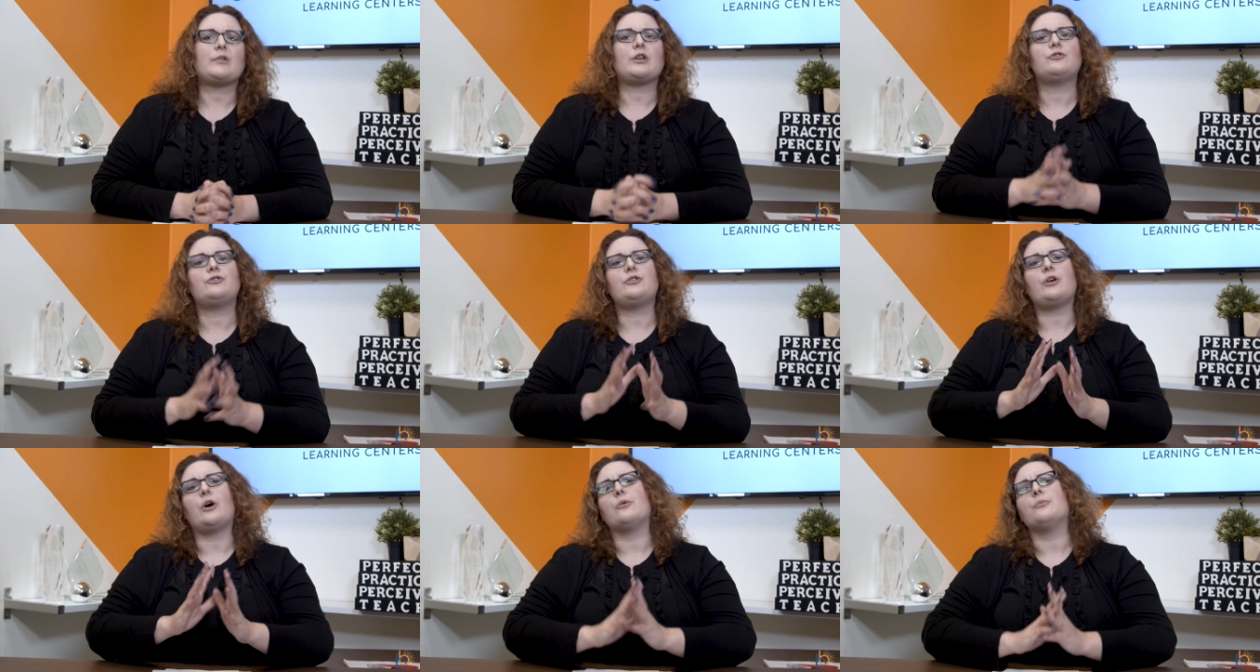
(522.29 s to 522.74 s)

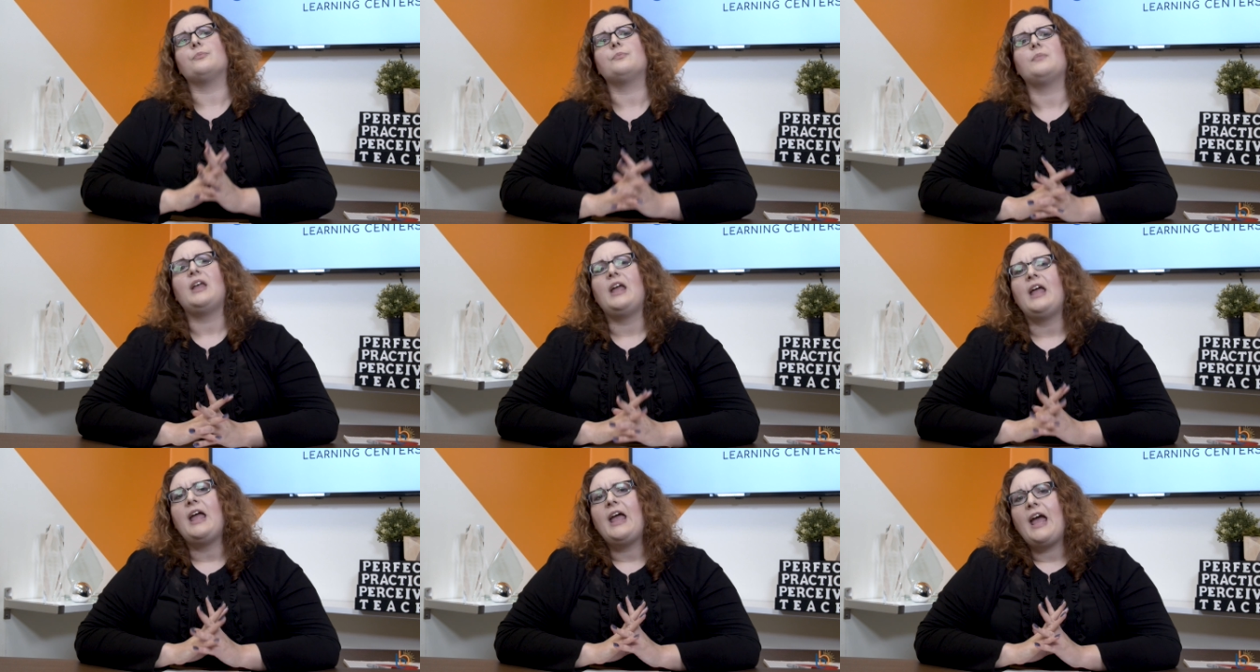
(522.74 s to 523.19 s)
So,
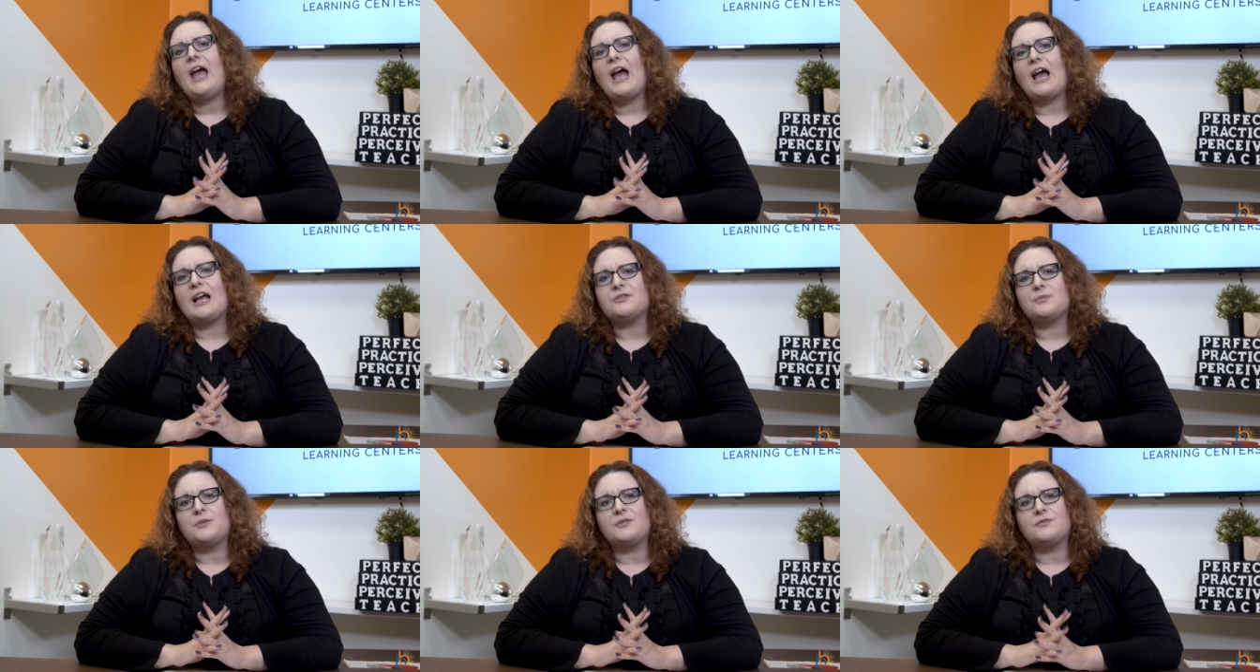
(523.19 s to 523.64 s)

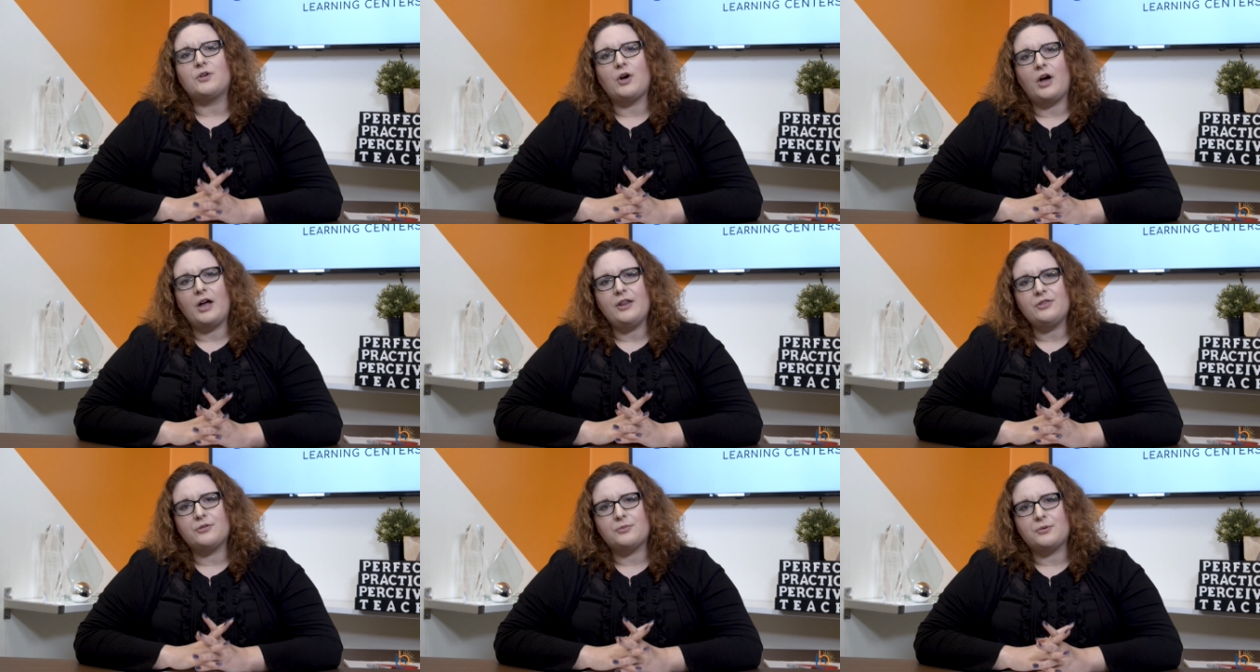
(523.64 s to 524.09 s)
as we've
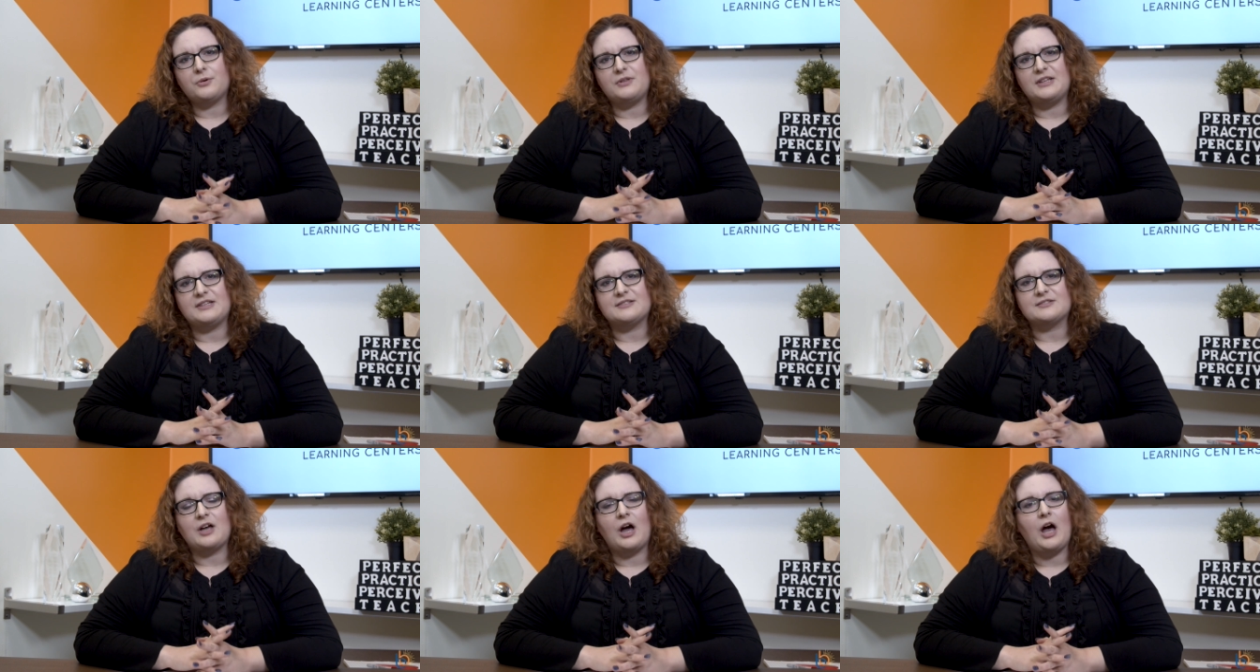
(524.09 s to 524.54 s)
gone through
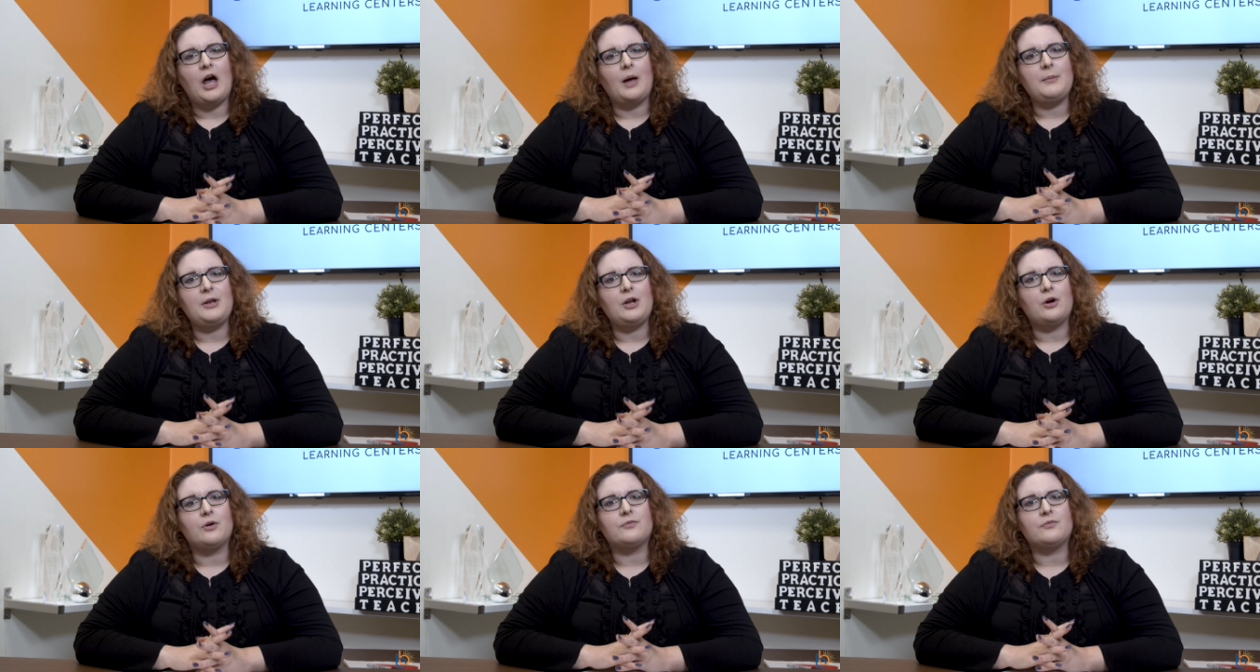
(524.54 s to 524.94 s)
these common